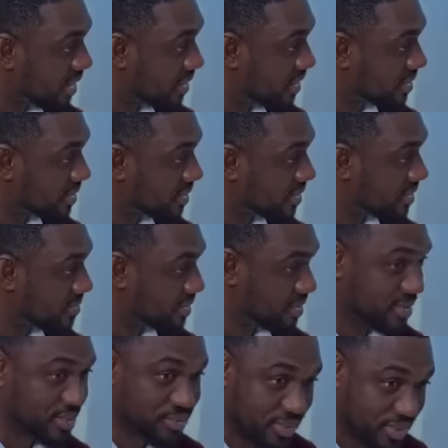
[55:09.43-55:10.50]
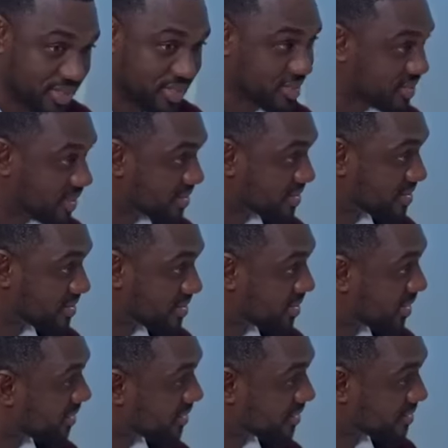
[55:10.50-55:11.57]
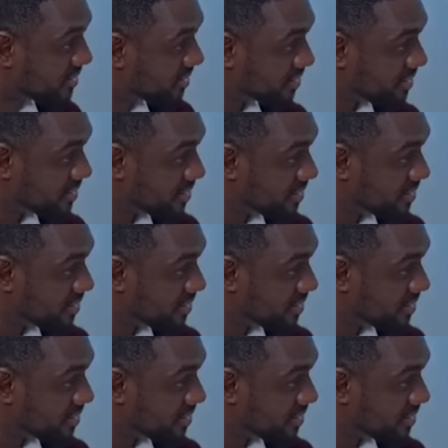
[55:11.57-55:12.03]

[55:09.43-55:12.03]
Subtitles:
Exactly. Because we're just getting started.